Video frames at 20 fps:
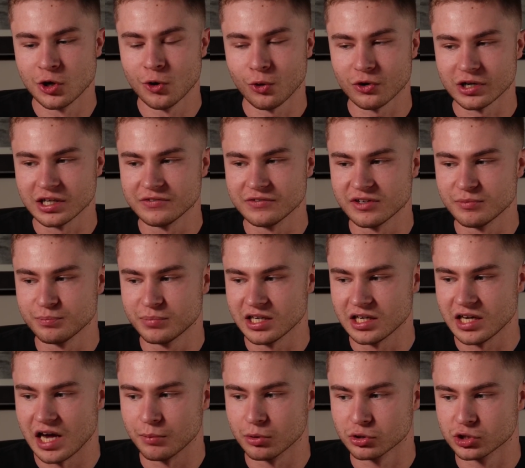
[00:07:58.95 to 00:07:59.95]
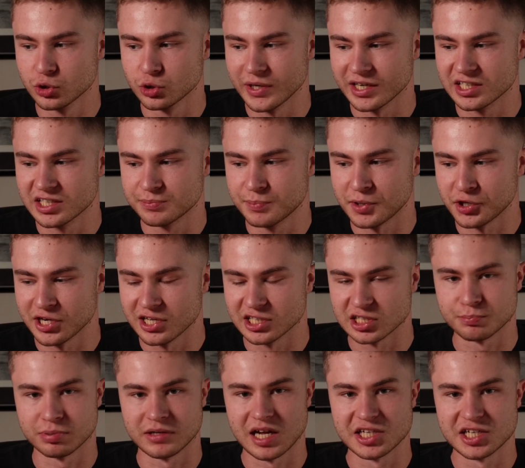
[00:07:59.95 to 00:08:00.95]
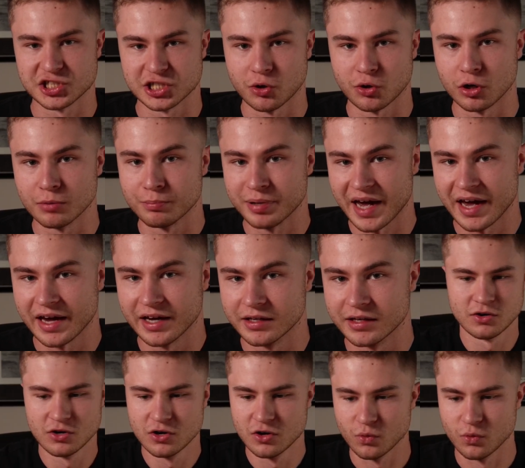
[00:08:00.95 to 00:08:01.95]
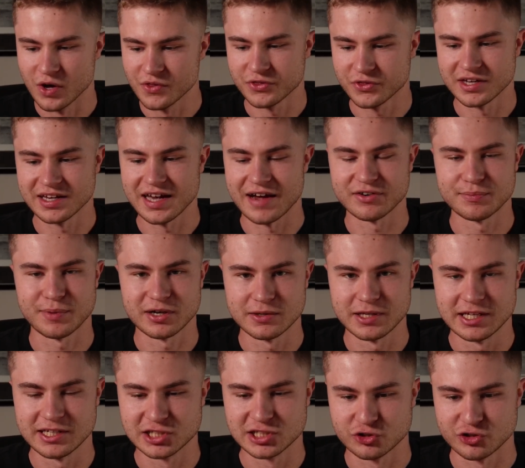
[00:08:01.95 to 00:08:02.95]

or even being able to experience pleasure or pain. One thing everybody needs to